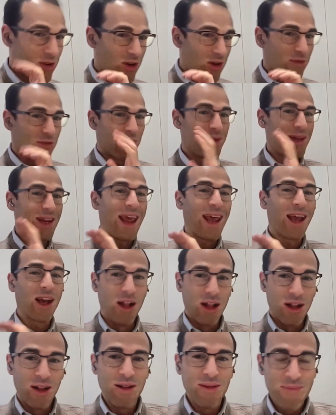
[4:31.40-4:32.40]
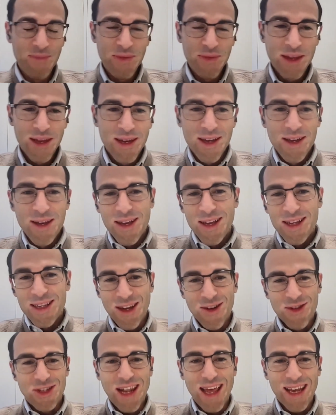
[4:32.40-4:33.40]
from an angle,
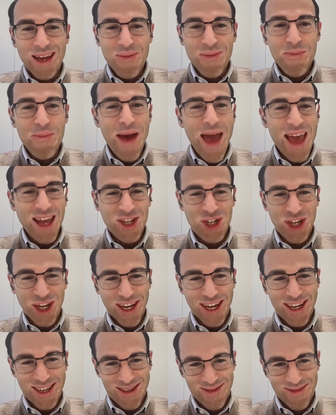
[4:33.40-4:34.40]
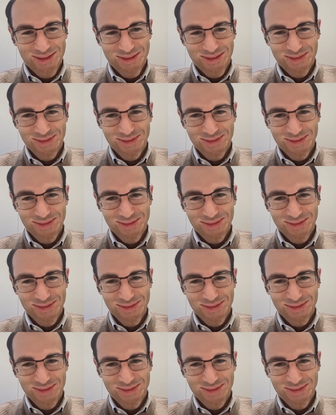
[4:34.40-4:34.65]
sounds like magic.